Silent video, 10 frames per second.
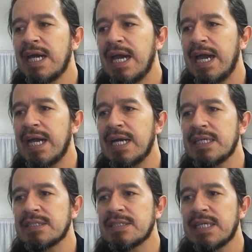
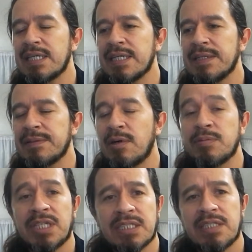And the
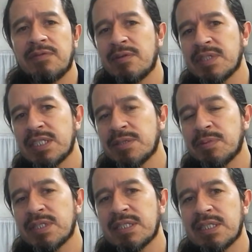objective of this
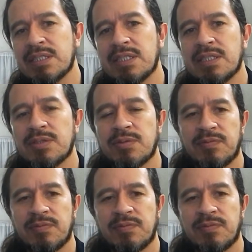presentation is